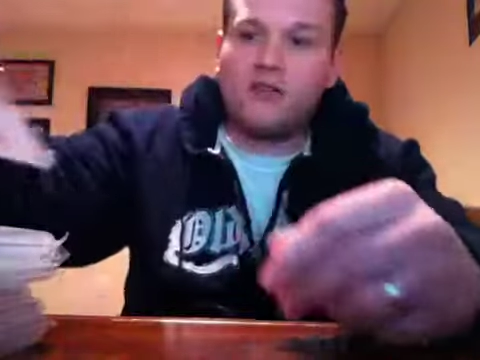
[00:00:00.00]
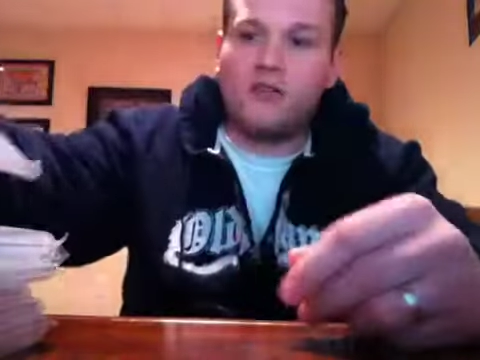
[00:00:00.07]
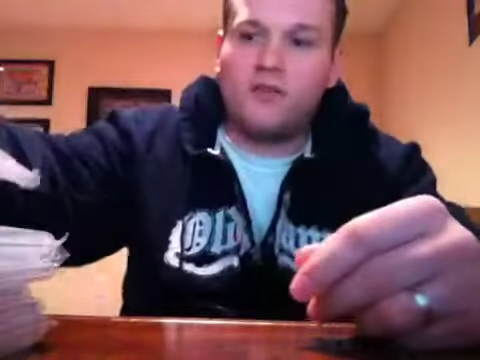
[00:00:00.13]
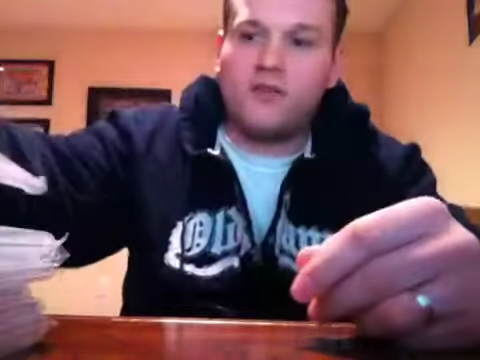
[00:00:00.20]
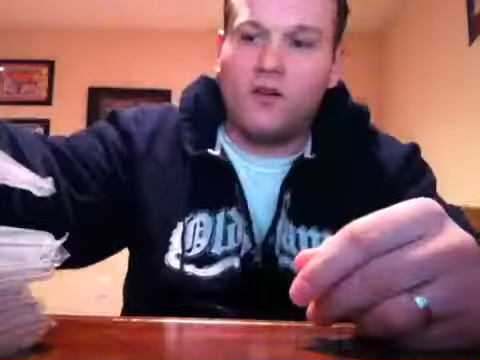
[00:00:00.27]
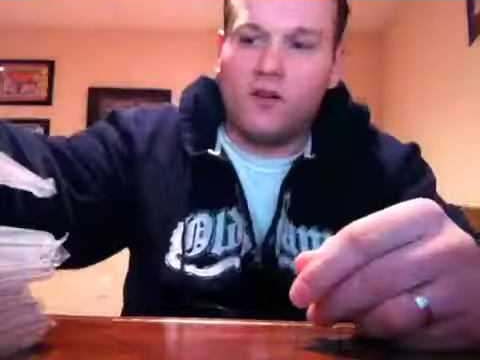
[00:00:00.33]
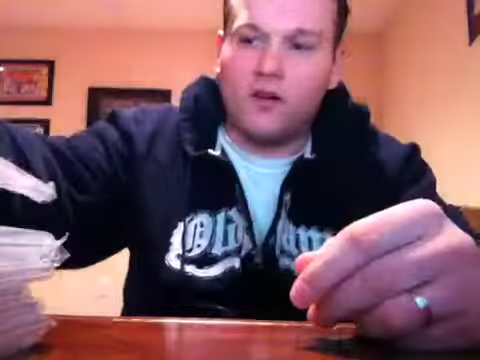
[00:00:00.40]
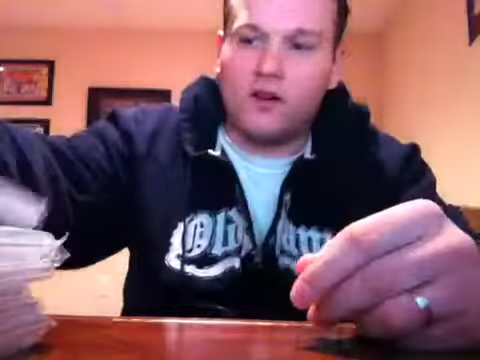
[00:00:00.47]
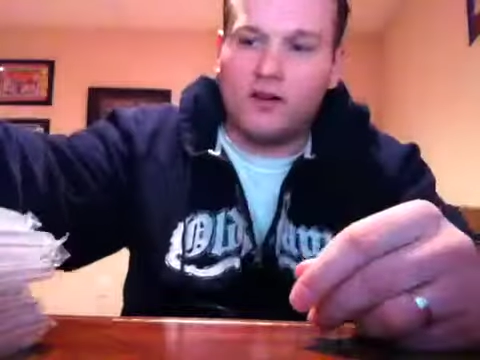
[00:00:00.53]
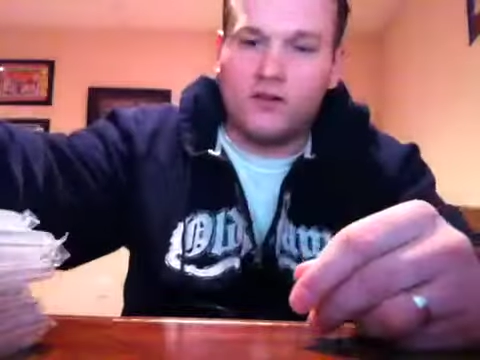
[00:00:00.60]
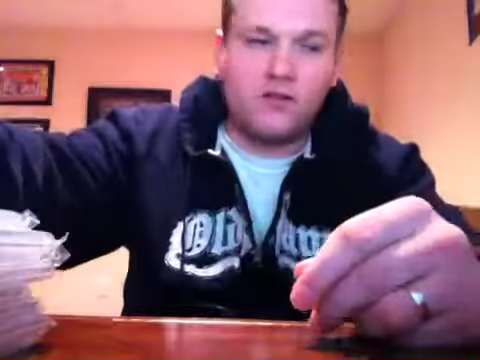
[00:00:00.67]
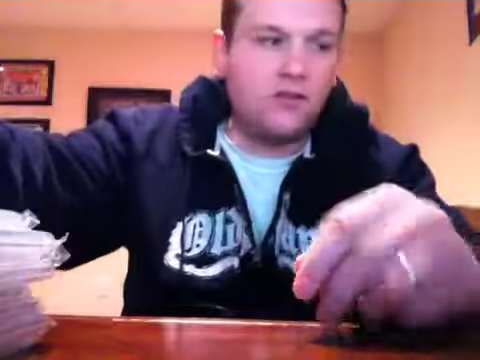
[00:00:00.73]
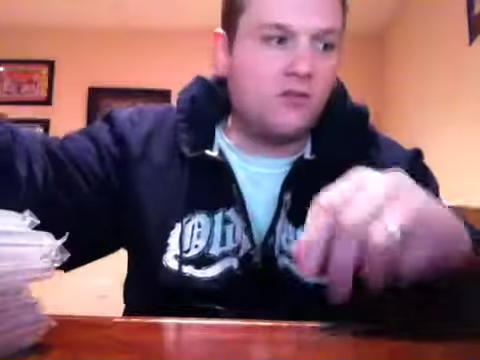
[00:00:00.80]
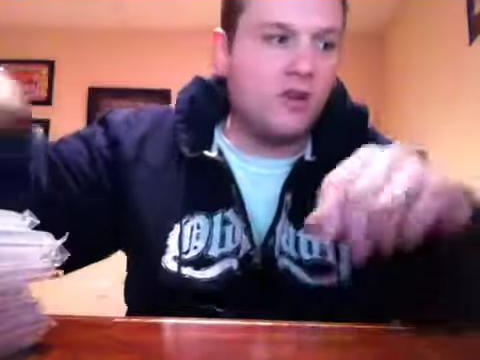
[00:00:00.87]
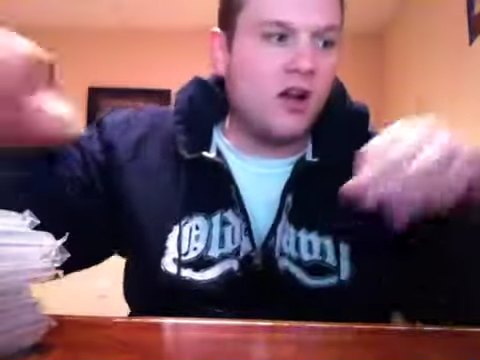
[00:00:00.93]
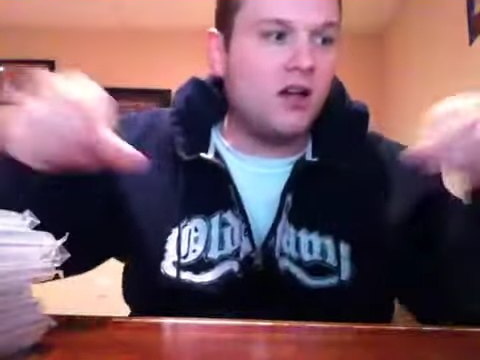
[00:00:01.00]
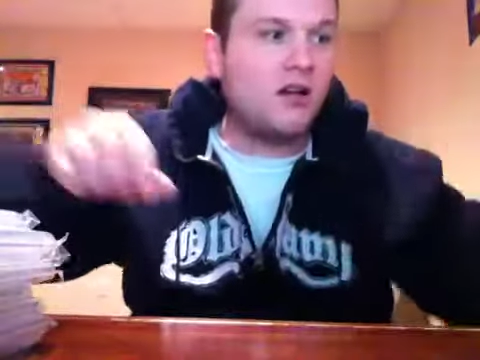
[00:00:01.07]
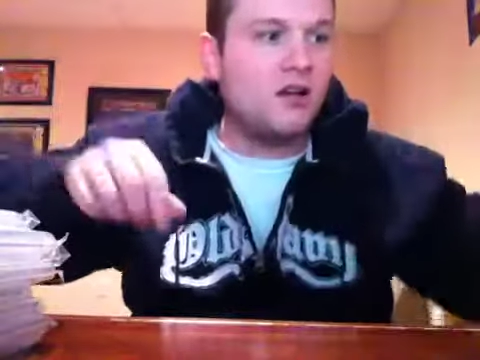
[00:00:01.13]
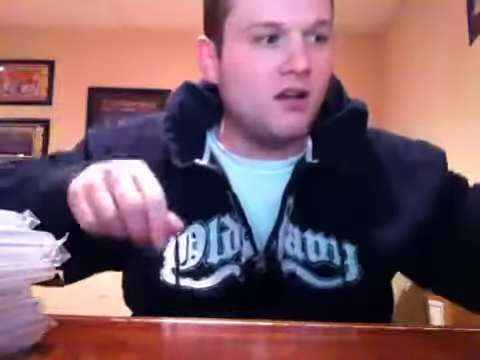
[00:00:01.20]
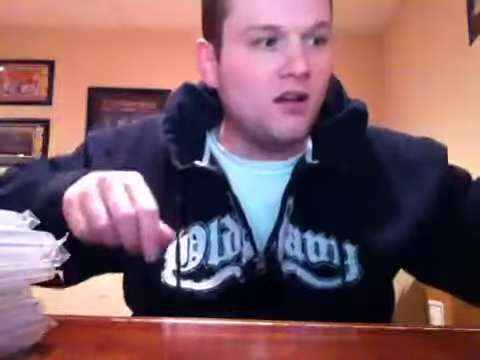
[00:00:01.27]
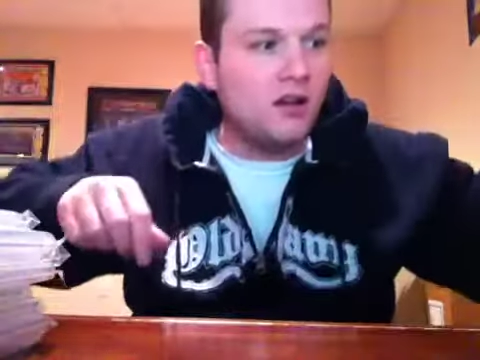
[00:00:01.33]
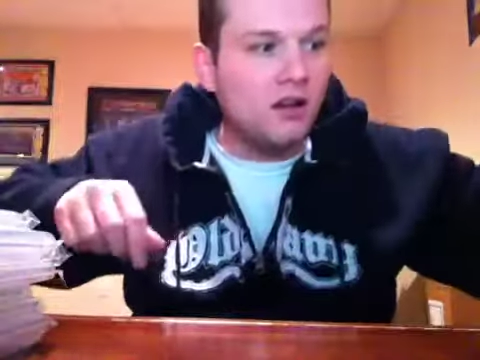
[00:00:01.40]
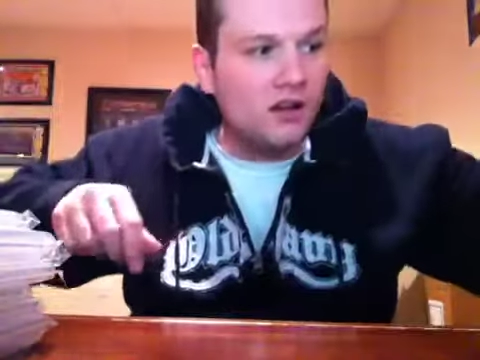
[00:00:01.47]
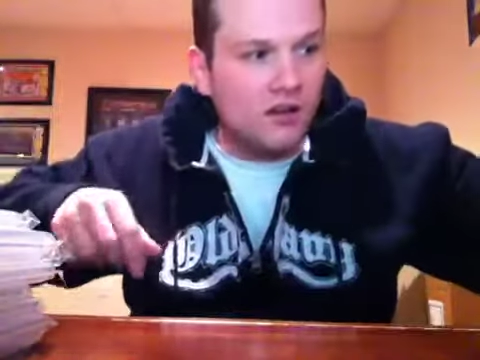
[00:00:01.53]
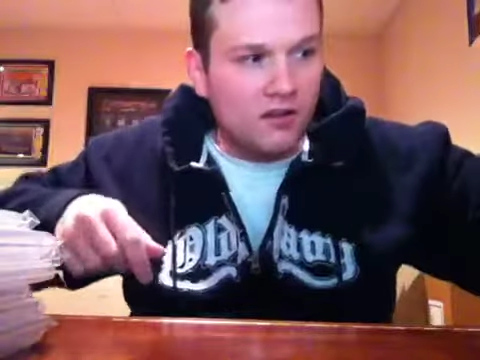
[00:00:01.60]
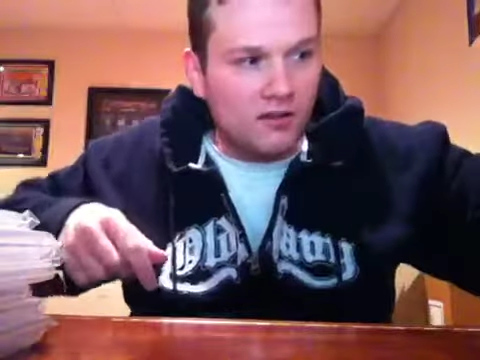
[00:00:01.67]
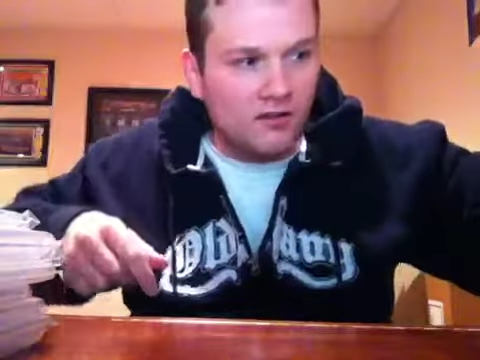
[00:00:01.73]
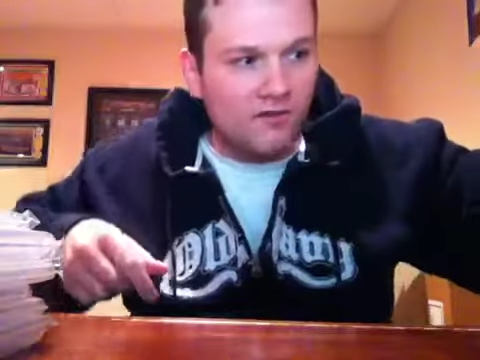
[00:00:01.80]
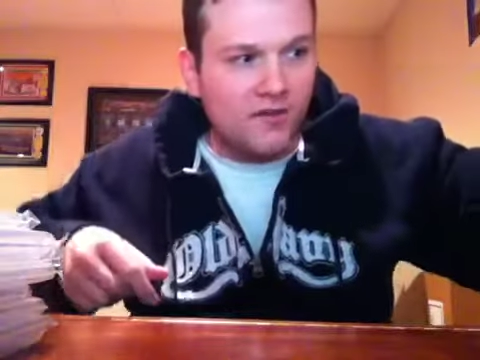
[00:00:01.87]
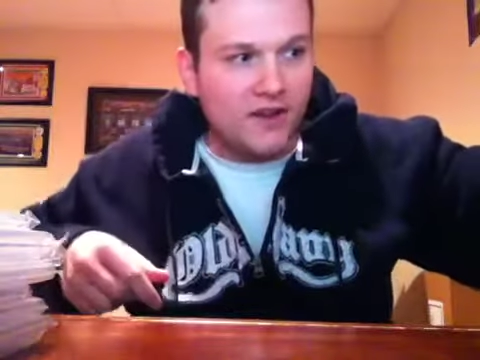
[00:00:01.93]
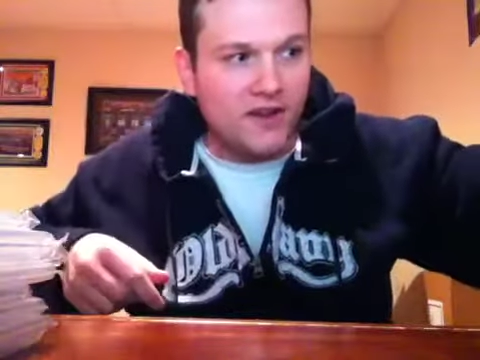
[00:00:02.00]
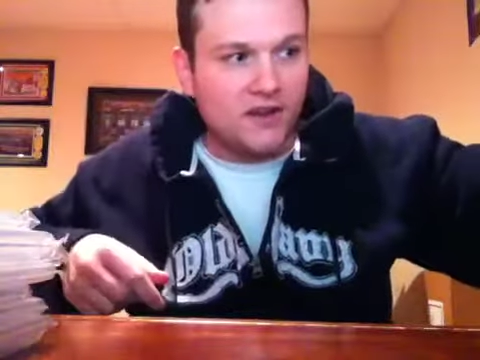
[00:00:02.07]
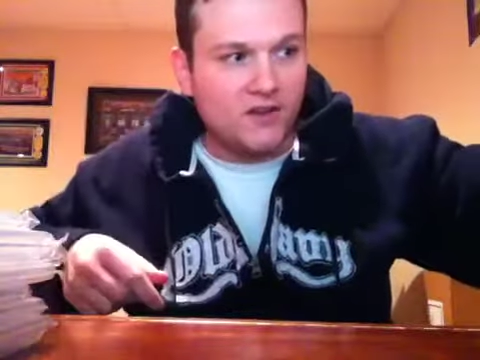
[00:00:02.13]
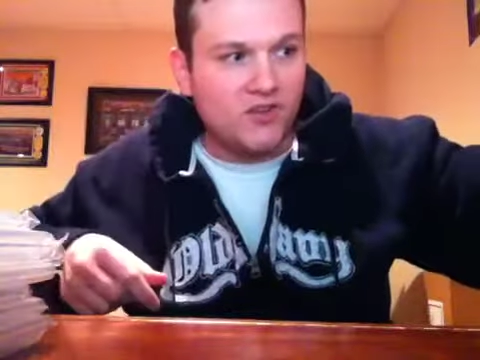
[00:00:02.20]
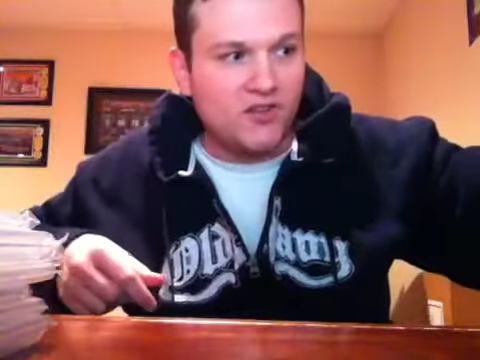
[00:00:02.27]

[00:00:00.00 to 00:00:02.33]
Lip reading: so far is my vintage